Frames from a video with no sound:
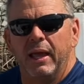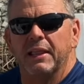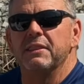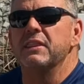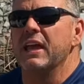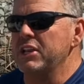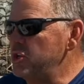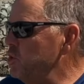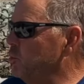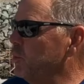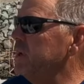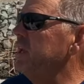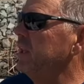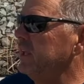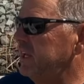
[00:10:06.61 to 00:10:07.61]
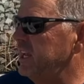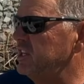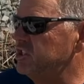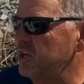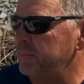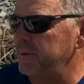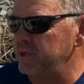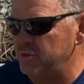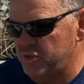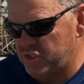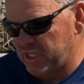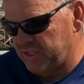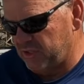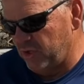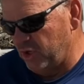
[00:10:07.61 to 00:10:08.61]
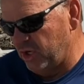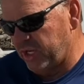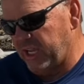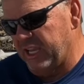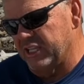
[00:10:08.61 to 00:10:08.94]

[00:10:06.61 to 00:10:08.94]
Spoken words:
Then you reel and catch up and you set the hook.